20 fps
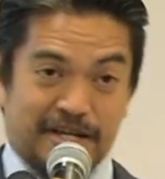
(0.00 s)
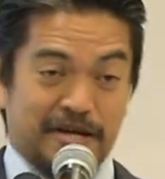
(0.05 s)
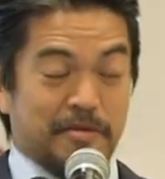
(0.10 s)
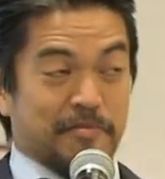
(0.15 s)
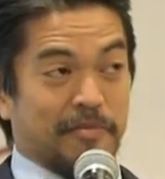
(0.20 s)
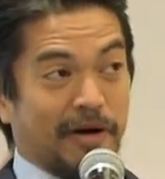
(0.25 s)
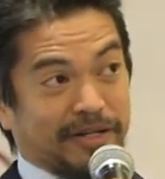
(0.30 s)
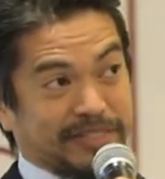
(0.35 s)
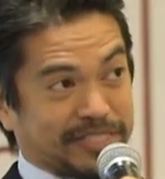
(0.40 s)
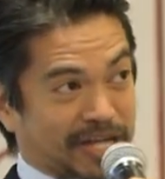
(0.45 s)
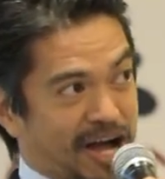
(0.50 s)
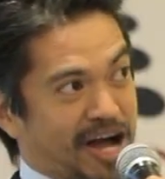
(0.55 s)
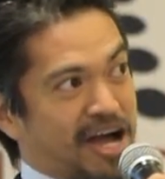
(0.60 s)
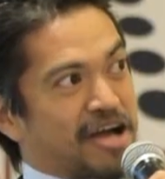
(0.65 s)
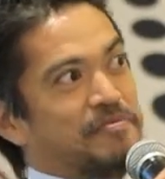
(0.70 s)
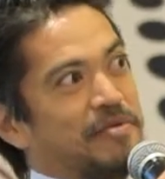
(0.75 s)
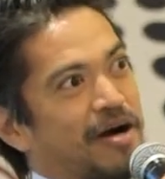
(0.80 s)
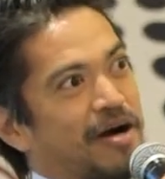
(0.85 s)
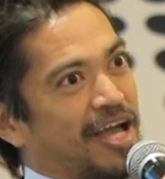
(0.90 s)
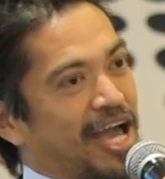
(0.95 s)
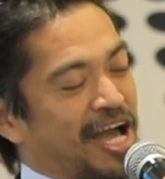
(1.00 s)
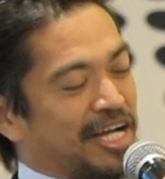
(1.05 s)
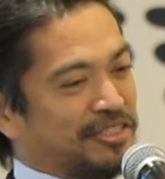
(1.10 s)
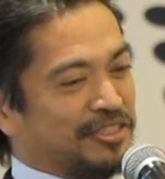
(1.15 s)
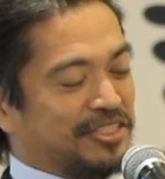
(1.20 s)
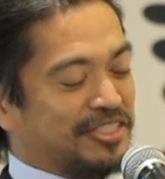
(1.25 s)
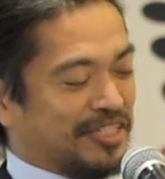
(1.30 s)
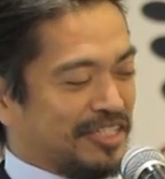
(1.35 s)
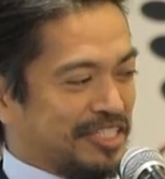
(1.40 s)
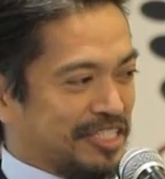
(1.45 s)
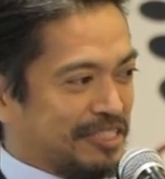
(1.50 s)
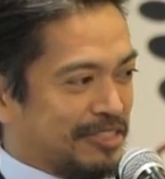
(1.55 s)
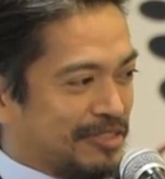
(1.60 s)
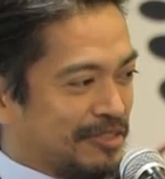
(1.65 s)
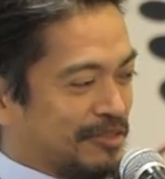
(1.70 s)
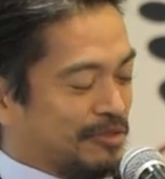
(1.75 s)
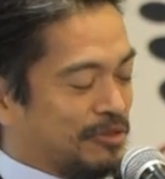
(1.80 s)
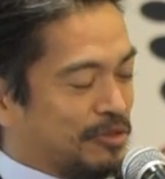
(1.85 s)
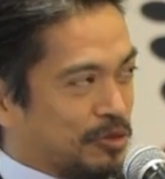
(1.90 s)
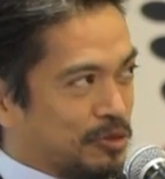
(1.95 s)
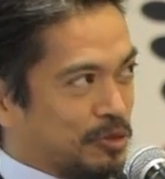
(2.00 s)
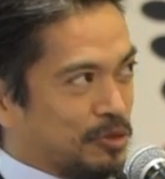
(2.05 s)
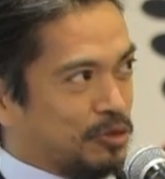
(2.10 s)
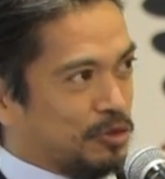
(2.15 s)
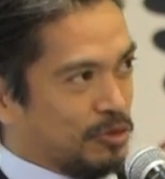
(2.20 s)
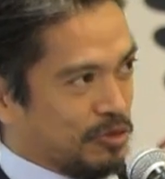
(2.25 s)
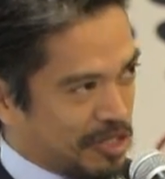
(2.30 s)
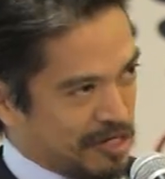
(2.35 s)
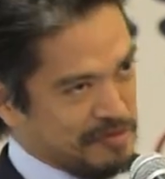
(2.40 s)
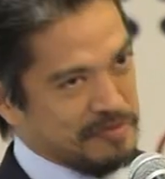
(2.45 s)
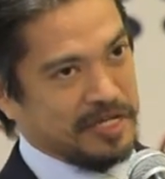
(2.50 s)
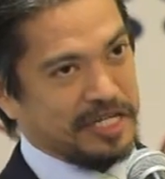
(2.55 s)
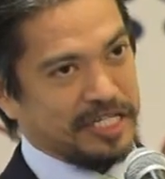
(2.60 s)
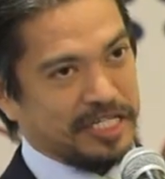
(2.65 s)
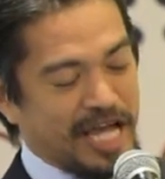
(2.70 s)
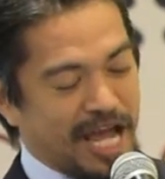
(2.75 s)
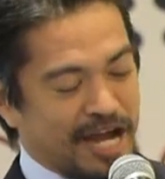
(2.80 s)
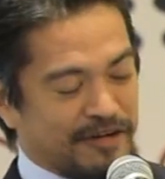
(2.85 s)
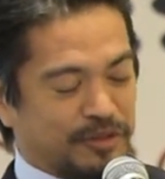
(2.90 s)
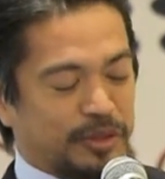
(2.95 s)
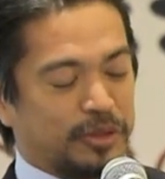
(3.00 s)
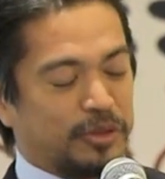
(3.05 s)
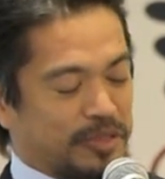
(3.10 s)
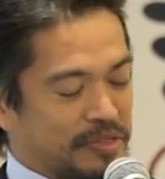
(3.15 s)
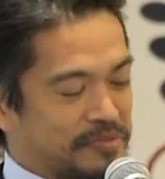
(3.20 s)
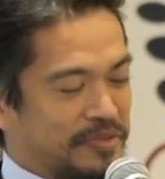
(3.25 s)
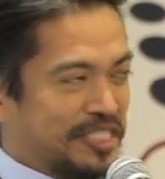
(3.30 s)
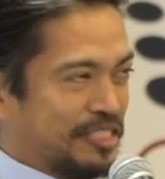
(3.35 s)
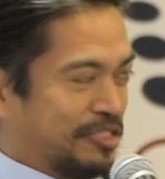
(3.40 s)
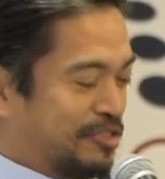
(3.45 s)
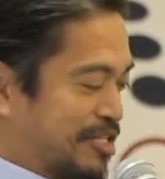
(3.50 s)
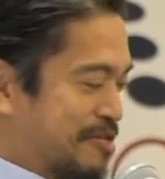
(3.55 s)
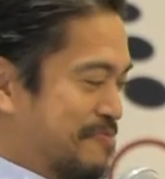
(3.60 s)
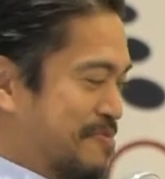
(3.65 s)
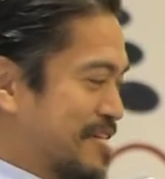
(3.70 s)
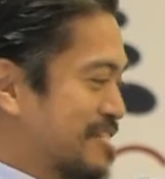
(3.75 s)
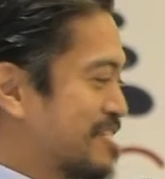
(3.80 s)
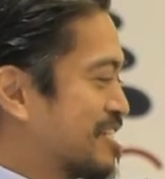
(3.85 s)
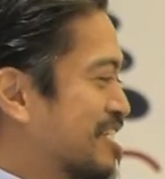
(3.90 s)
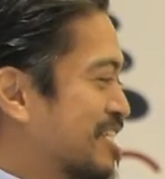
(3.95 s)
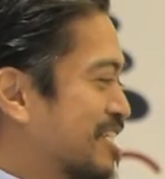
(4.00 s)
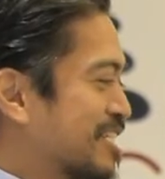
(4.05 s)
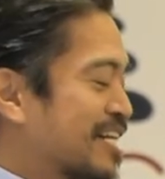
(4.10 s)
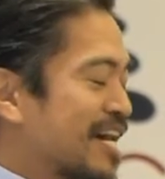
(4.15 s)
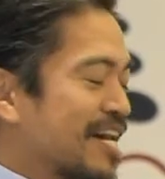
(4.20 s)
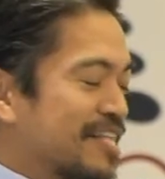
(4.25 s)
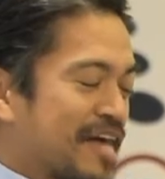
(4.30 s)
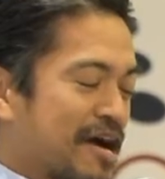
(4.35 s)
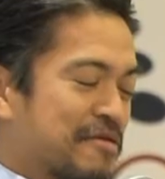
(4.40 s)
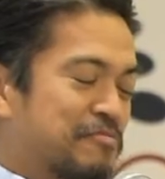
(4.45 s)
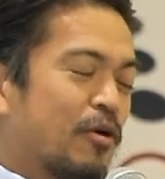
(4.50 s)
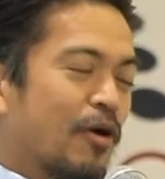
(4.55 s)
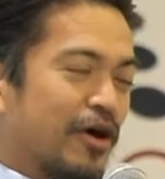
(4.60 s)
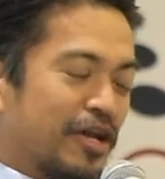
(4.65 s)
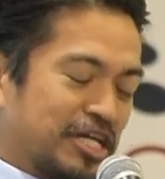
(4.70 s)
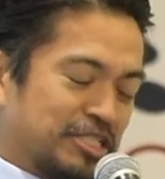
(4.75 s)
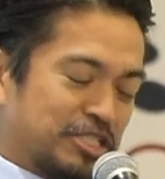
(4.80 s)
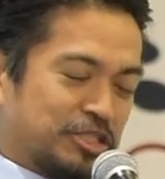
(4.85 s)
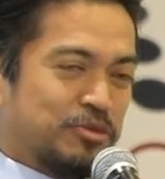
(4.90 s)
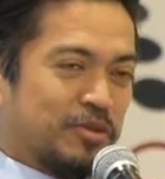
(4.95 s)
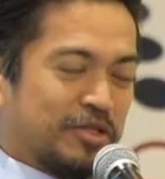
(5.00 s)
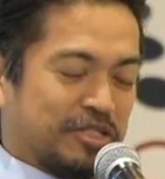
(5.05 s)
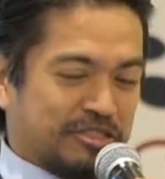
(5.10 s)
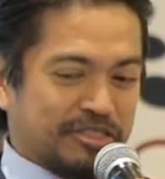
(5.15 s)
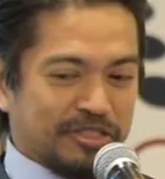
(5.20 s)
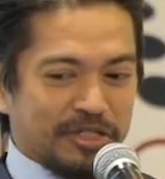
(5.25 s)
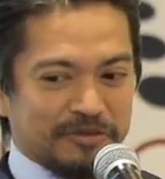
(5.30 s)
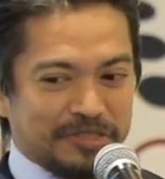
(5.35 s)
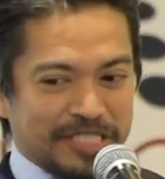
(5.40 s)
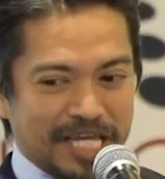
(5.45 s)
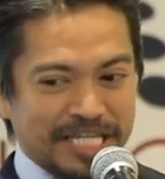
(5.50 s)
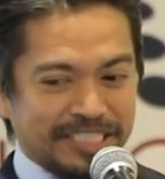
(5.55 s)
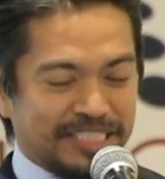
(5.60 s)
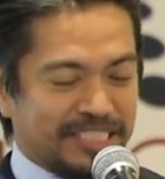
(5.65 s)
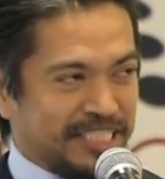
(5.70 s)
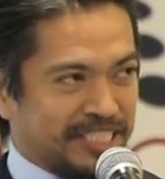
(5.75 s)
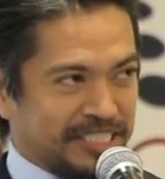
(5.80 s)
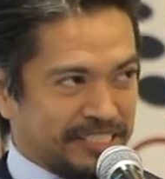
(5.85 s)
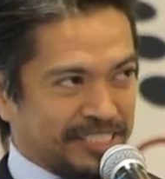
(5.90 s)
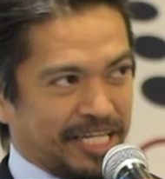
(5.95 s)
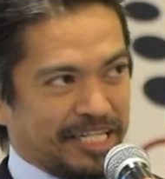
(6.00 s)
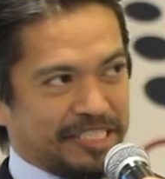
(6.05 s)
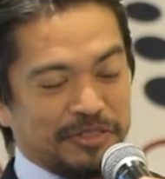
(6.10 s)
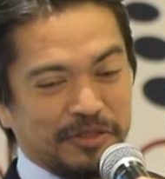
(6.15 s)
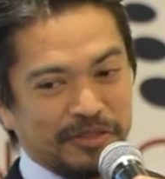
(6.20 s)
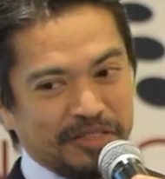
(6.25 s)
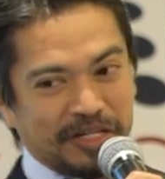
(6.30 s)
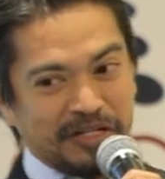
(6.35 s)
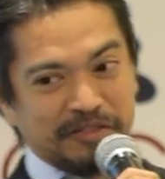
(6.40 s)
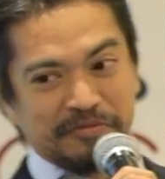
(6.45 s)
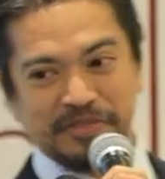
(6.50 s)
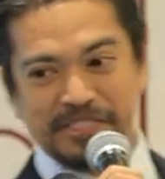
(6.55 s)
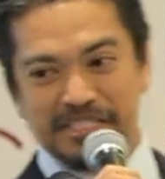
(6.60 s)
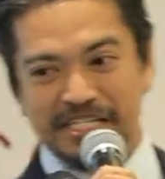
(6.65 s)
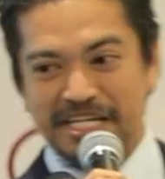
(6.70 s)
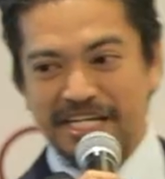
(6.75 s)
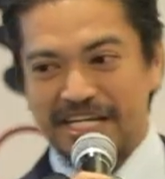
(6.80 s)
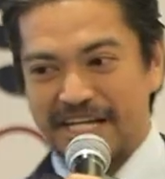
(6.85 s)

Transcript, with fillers: By the time actually started to do drumming, Afro-Caribbean drumming, at that point I just wanted to go dancing at the techno clubs.